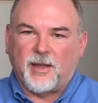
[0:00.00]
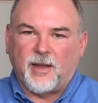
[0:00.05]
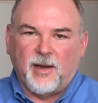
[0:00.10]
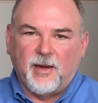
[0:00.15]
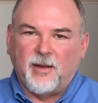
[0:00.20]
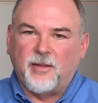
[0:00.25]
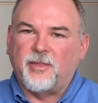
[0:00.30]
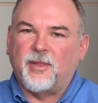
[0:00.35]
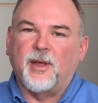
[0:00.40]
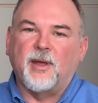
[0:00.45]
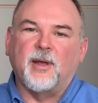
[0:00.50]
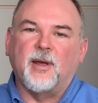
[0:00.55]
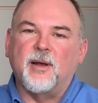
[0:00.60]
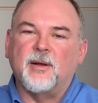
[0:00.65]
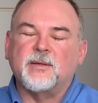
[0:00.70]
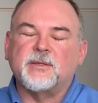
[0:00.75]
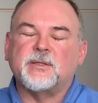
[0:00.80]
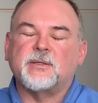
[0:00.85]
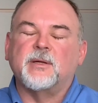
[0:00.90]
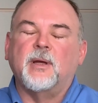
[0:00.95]
anything
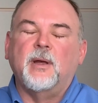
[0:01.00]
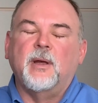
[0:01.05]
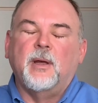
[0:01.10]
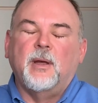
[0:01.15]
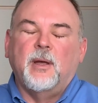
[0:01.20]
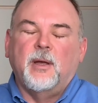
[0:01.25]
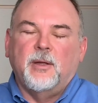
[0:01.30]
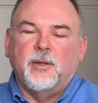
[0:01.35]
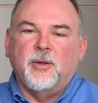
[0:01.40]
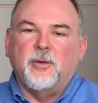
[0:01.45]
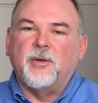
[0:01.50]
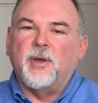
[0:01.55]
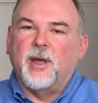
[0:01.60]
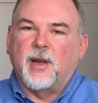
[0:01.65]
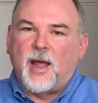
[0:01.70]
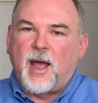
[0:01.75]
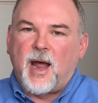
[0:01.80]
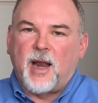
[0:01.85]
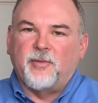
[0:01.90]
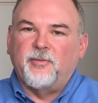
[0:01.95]
else, you
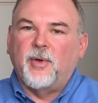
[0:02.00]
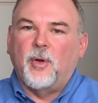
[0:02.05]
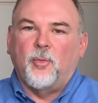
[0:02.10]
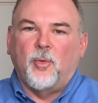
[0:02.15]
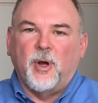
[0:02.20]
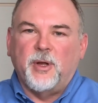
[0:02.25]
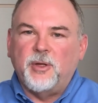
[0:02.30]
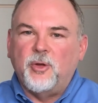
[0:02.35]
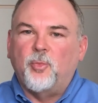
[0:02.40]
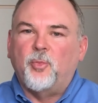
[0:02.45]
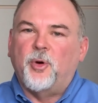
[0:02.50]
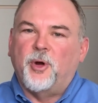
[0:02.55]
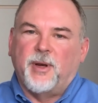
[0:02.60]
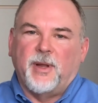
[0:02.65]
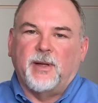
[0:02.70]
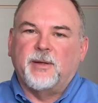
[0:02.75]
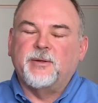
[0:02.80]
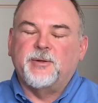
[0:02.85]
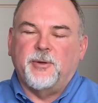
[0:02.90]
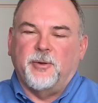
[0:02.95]
get out of it what you put
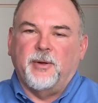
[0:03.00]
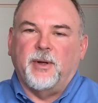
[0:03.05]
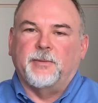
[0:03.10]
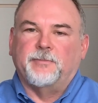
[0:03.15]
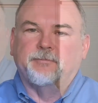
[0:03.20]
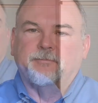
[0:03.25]
into it.